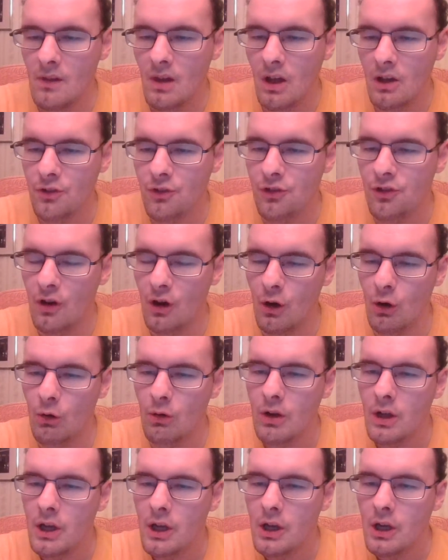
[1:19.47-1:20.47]
So,
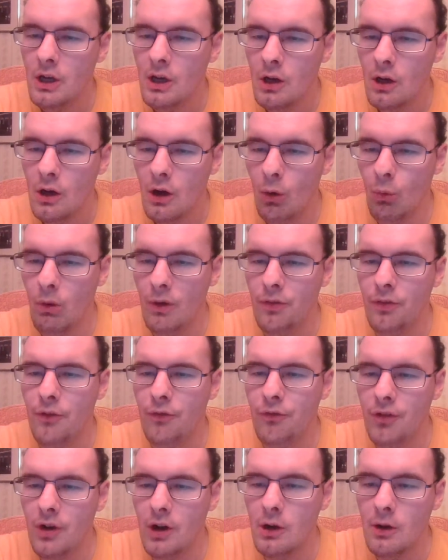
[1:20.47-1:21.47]
what the
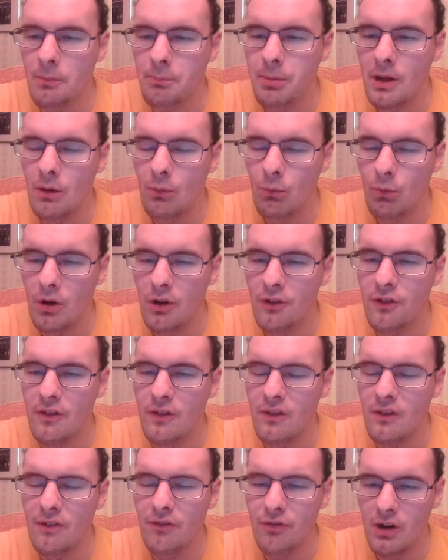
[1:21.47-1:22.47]
therapy was in
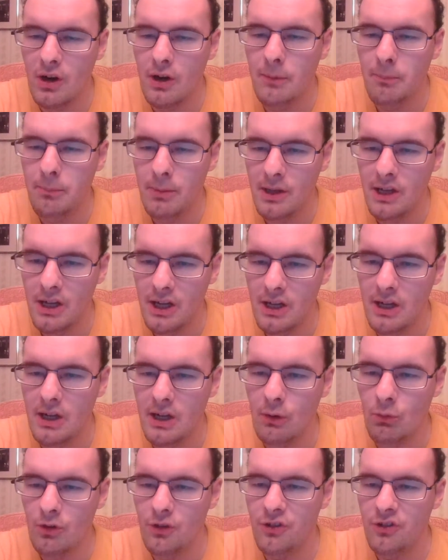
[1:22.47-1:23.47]
the very
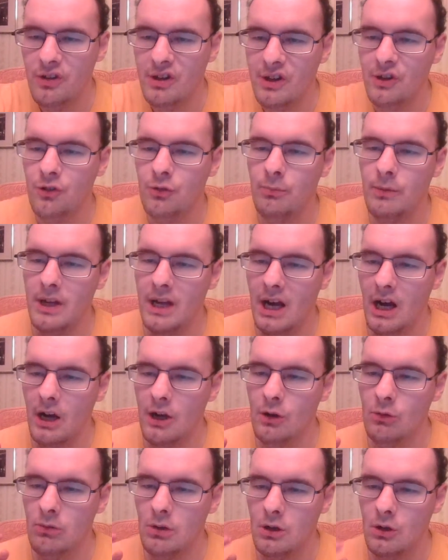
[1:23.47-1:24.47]
beginning was teach me how
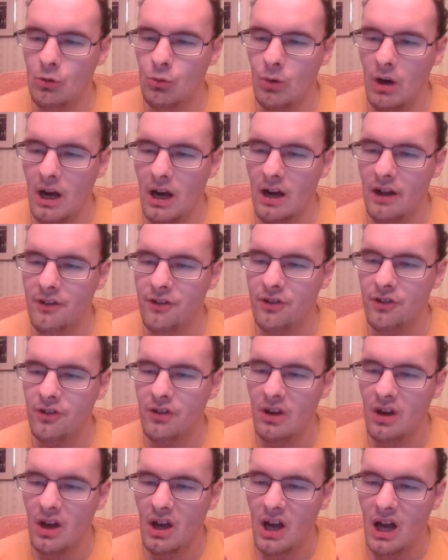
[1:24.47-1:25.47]
to request,
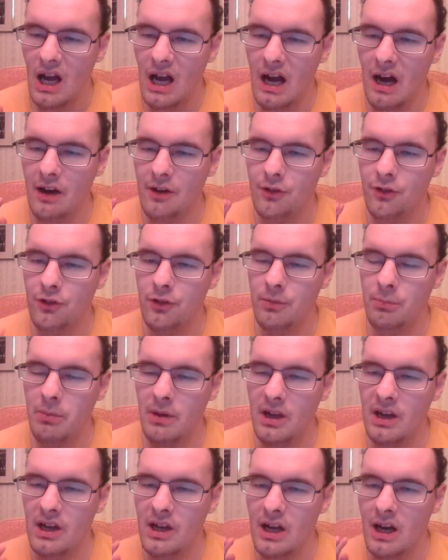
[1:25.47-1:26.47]
how to
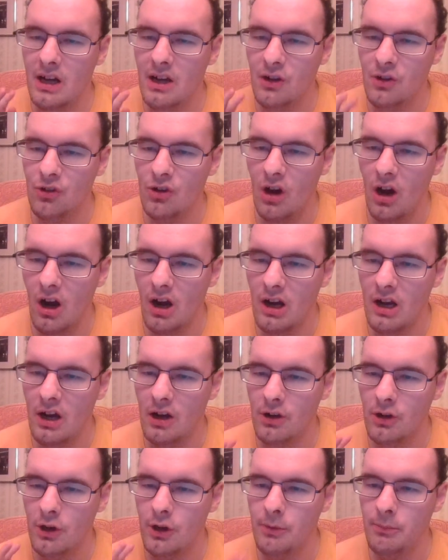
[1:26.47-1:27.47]
speak, how to talk, how
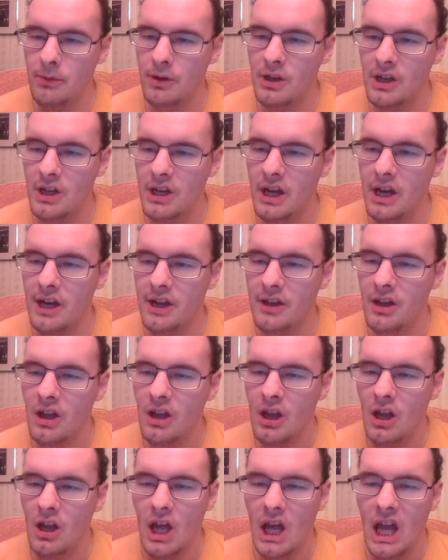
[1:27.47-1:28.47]
to communicate.
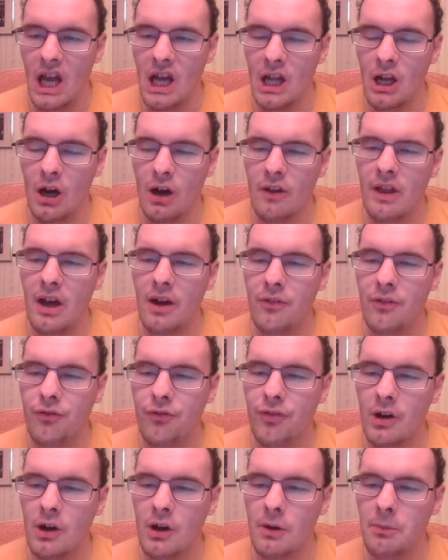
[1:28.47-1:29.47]
And all that
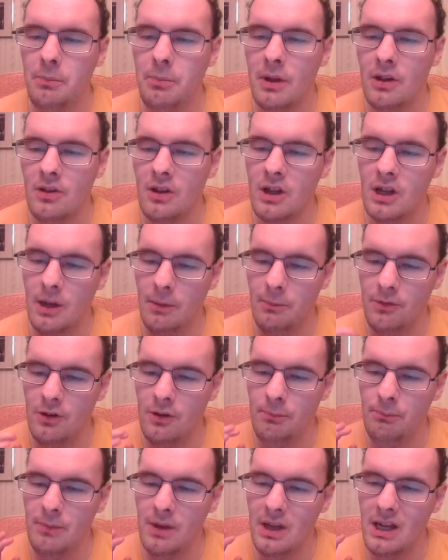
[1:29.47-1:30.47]
therapy led up to
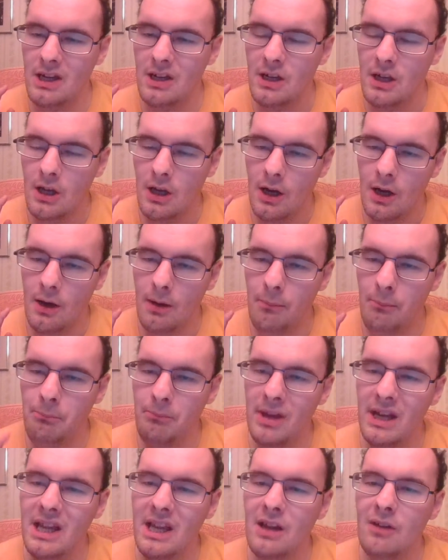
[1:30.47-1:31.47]
me
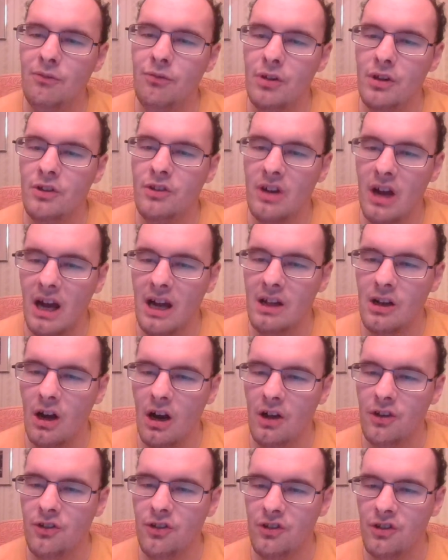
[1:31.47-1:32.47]
meeting the
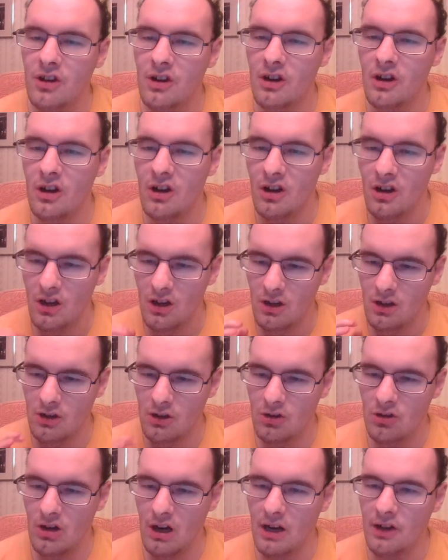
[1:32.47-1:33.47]
diagnostic
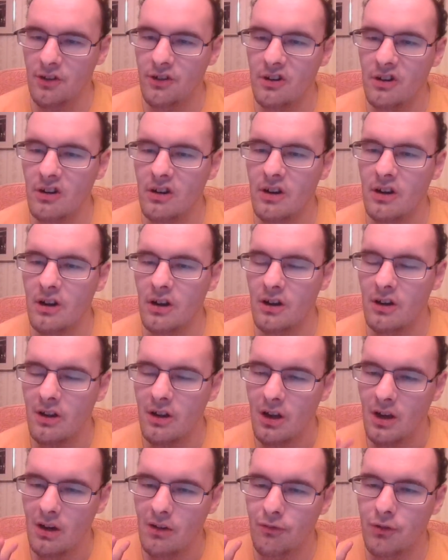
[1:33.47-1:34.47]
criteria
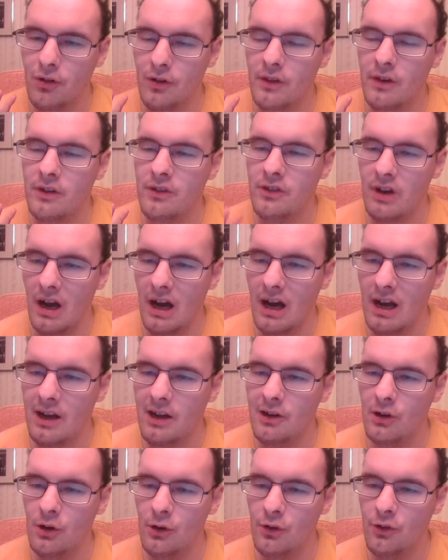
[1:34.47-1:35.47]
for the
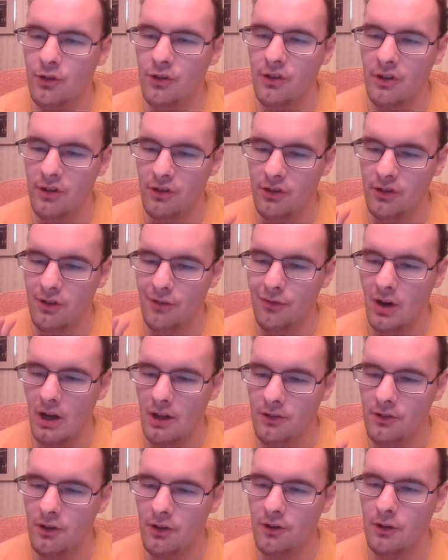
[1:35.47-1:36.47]
diagnosis of
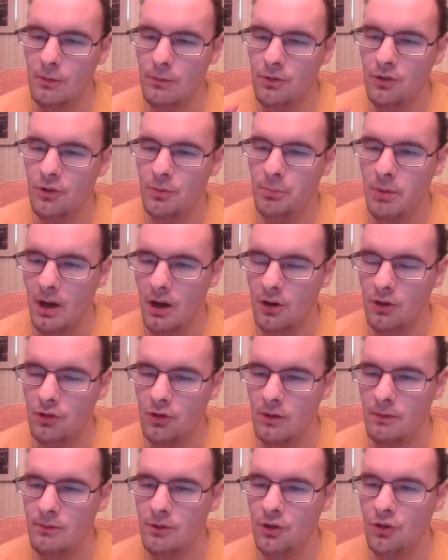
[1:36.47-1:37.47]
autism
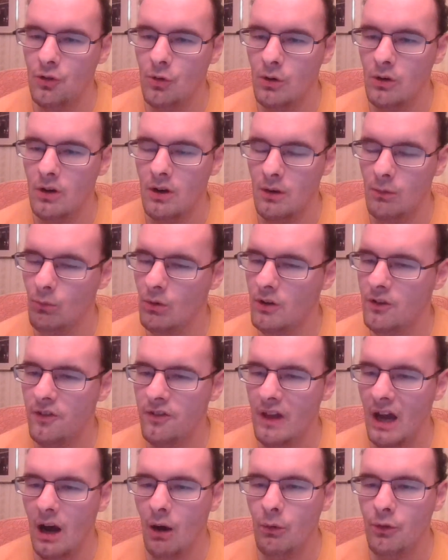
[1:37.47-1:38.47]
spectrum disorder. And once
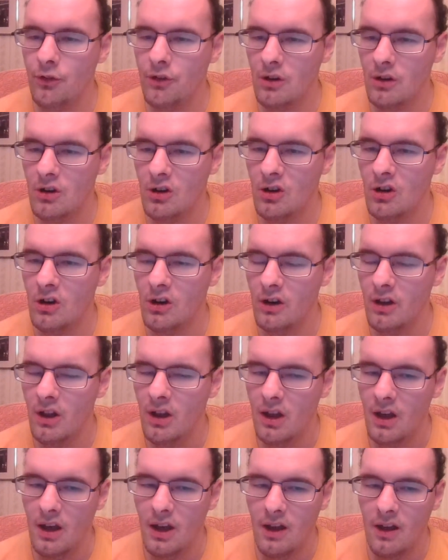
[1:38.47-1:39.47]
that was occurred,
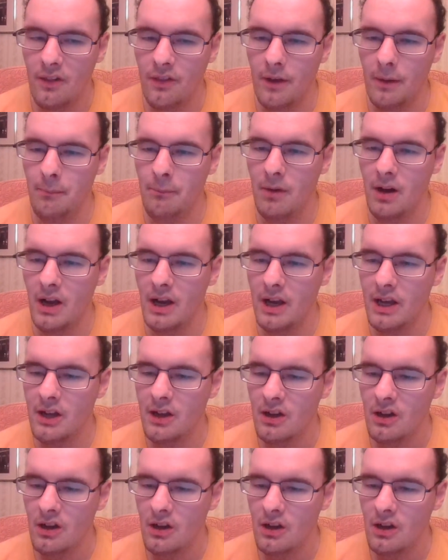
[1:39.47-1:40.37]
then my